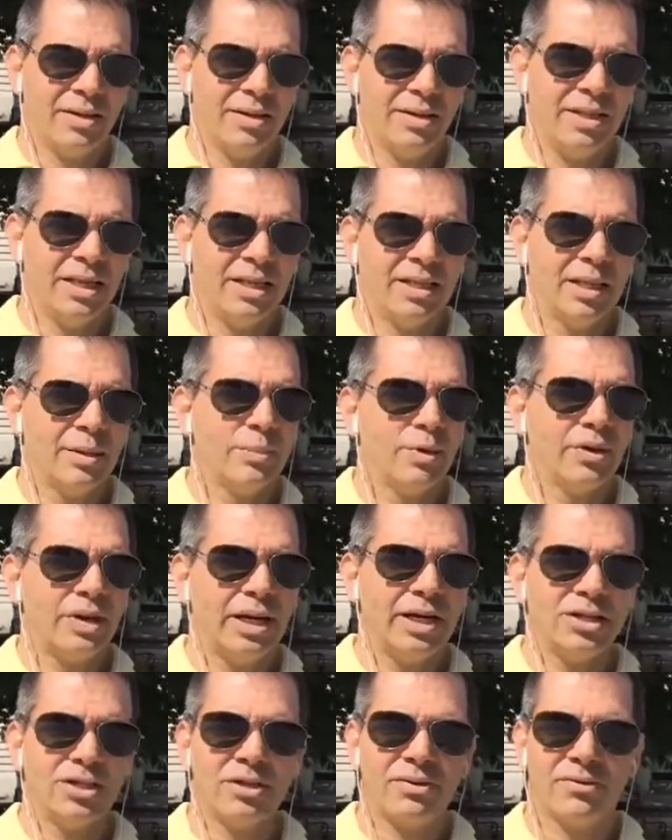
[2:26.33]
the
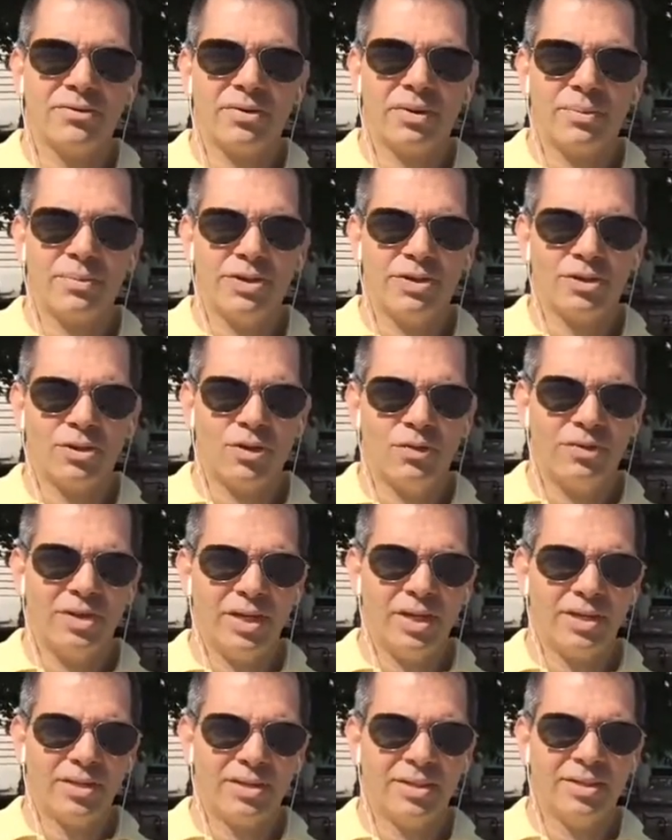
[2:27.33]
liberation from the
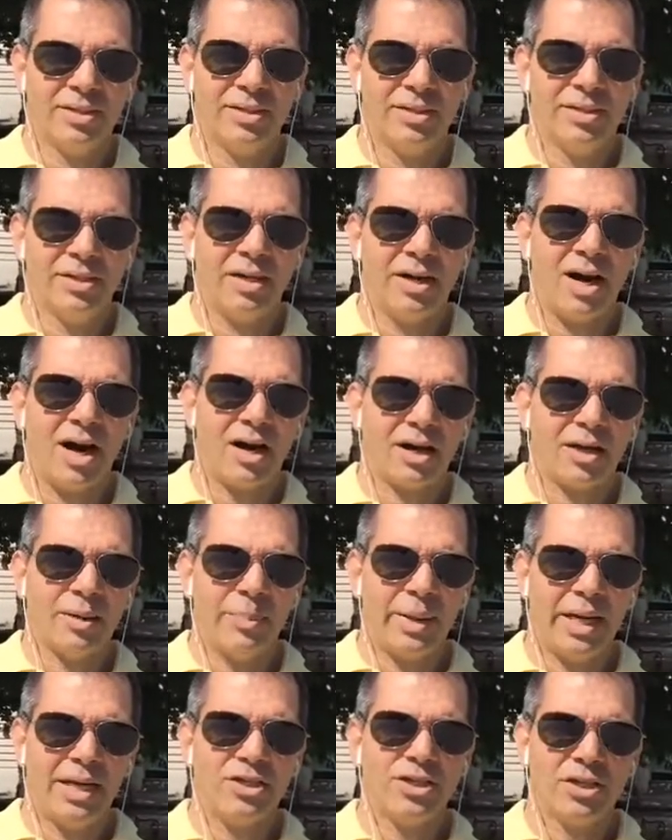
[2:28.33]
Soviet
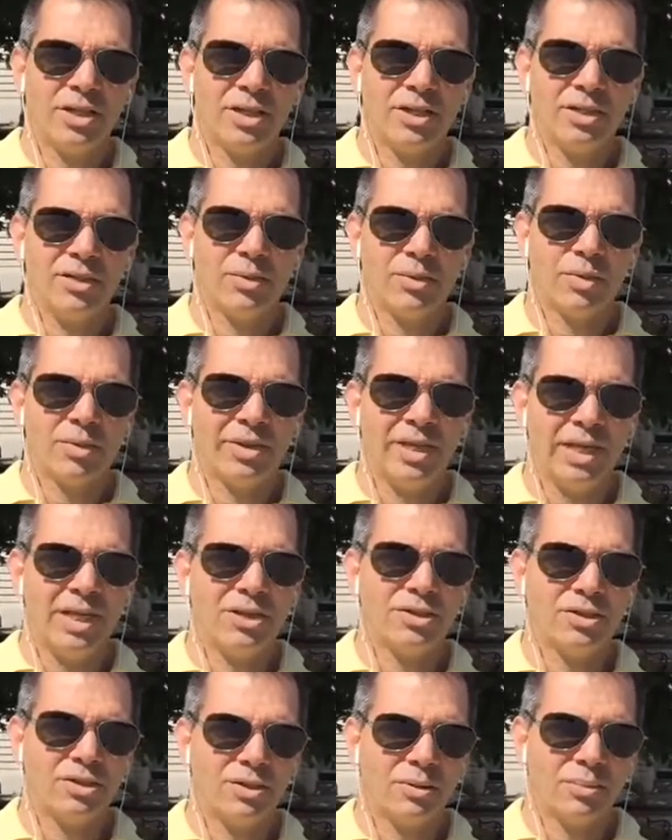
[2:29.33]
occupation, or the
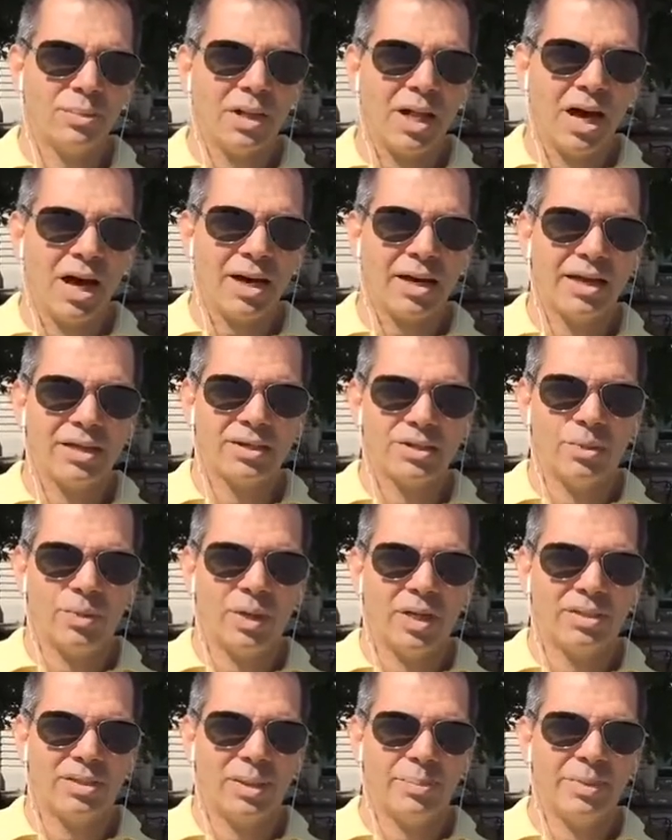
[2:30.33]
Eastern Bloc as it
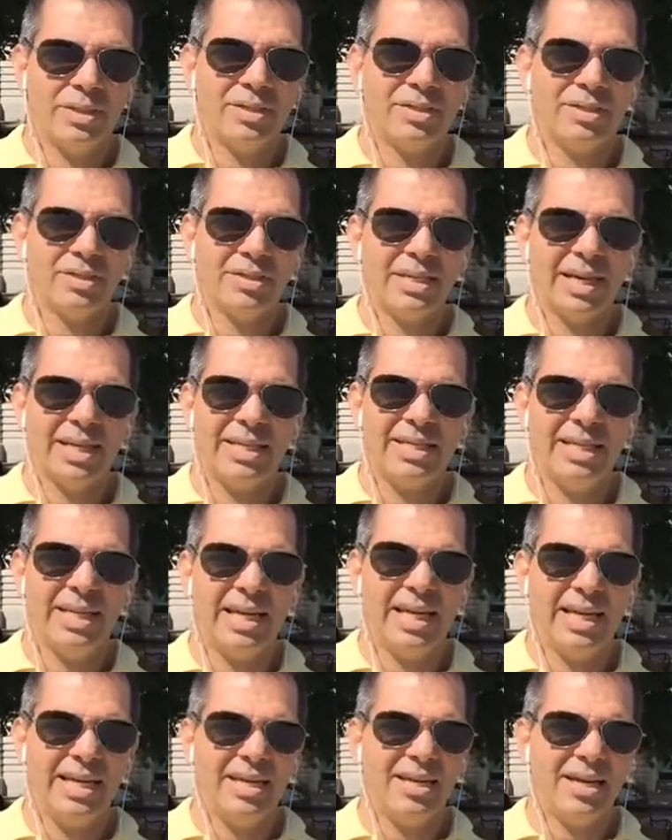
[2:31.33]
was up until
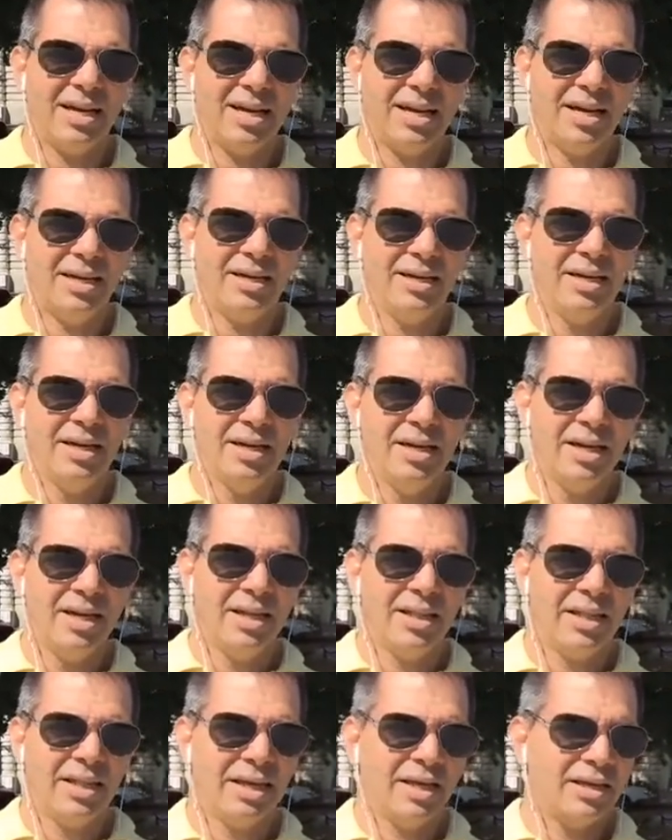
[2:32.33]
1989,
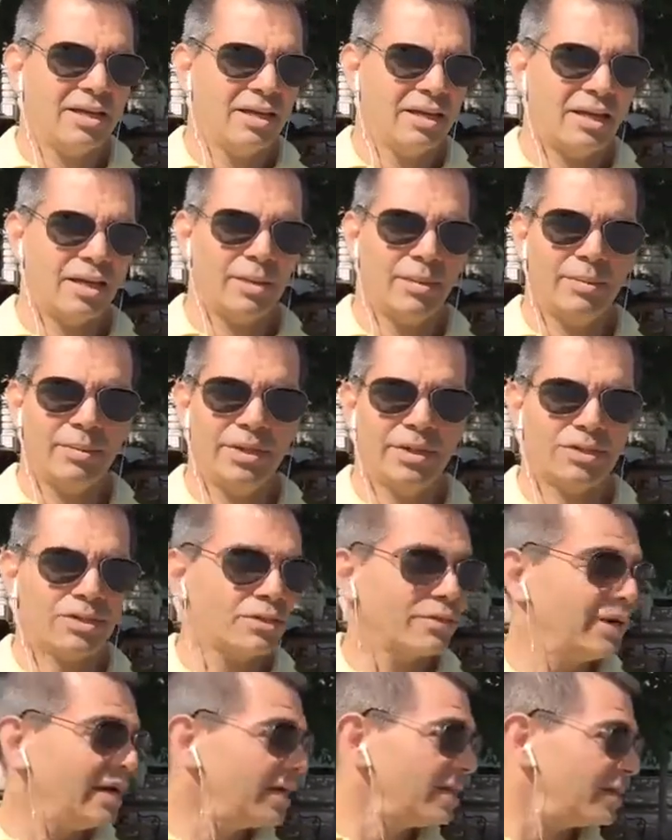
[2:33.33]
than Mr.
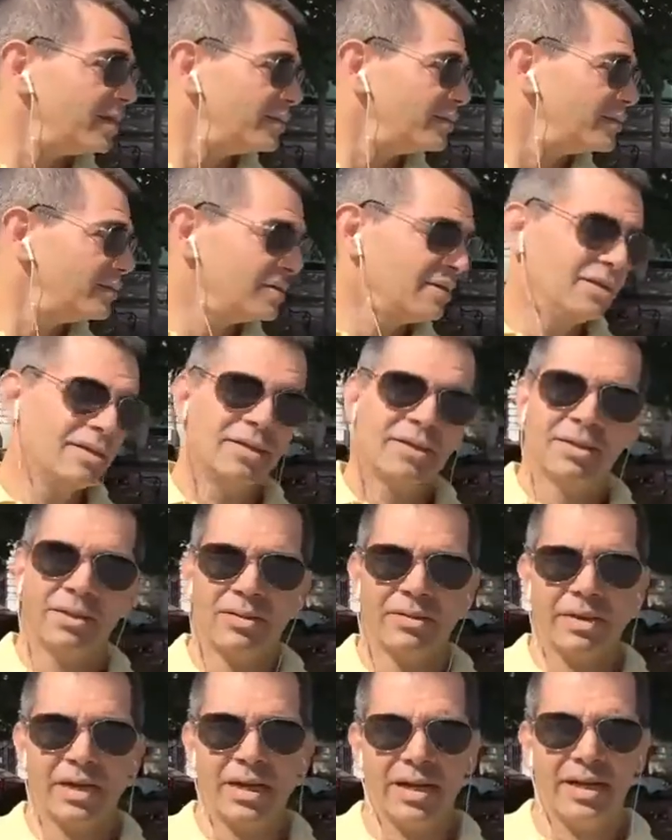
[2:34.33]
Reagan,
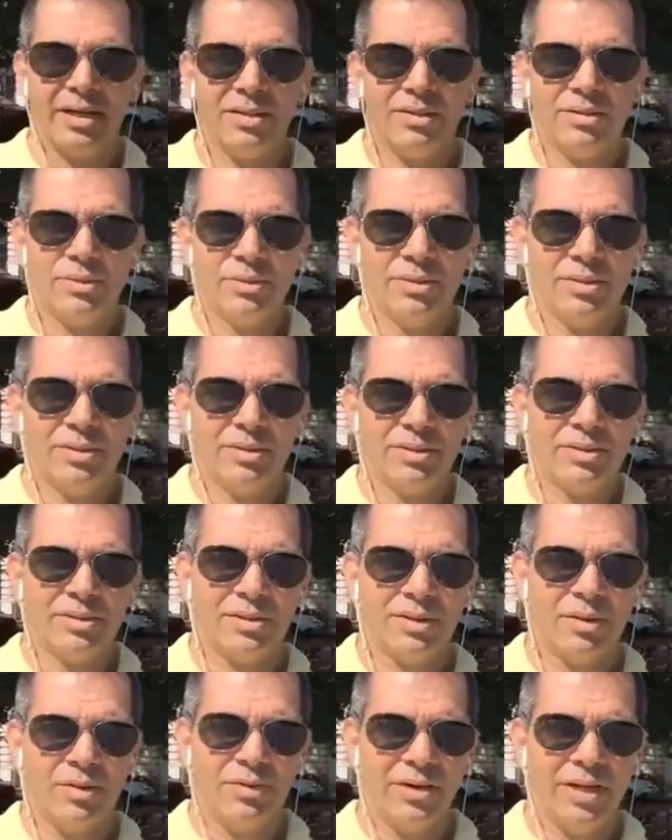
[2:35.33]
okay, who was
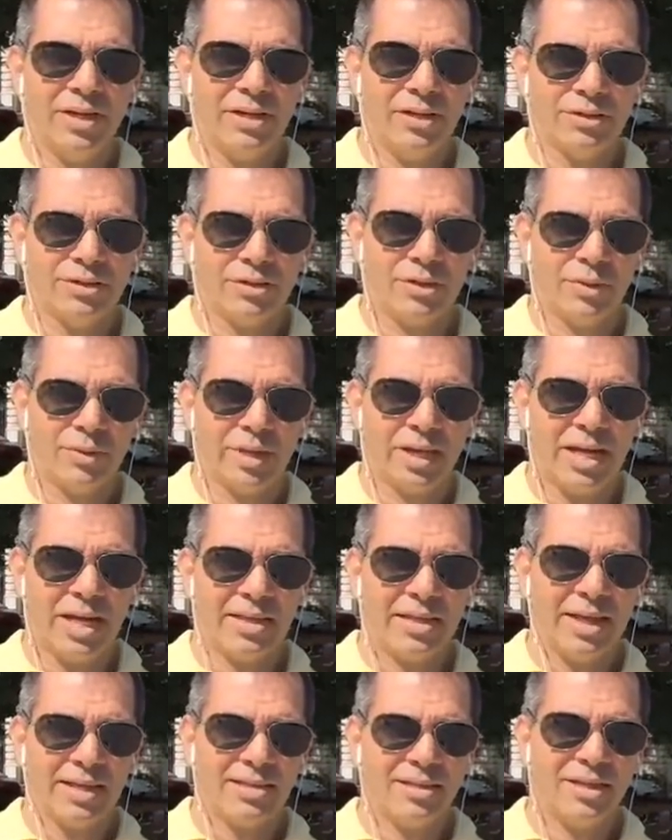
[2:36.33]
over here. So yeah,
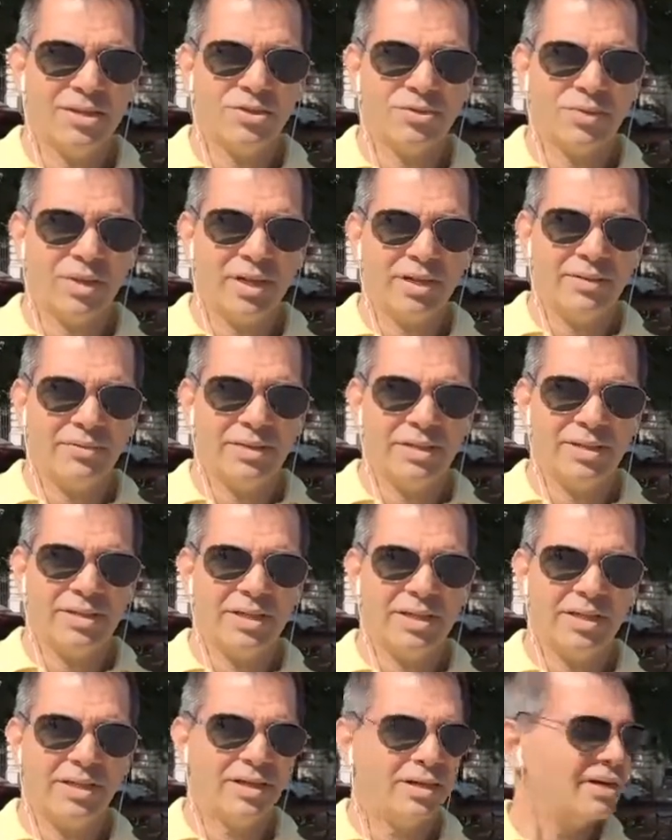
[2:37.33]
that's his relevance
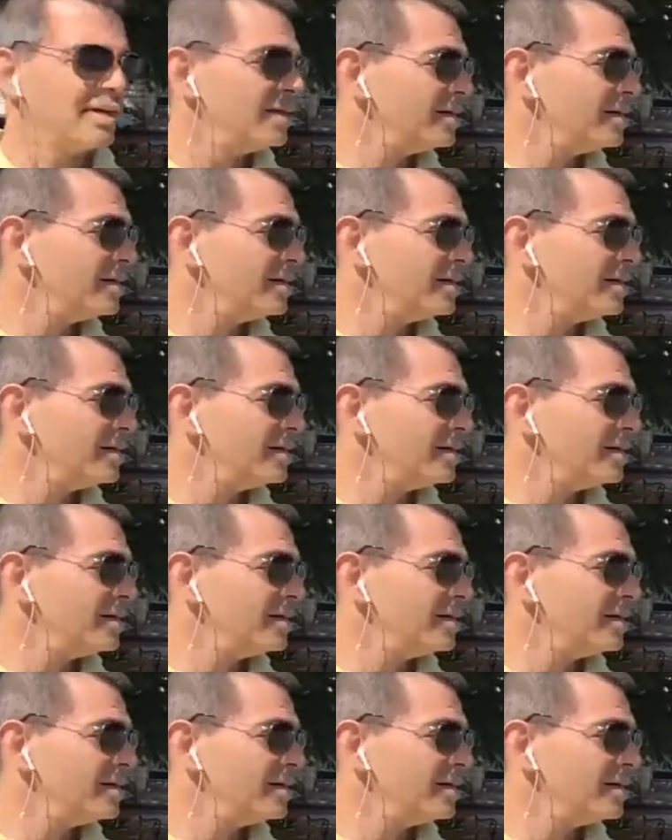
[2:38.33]
here,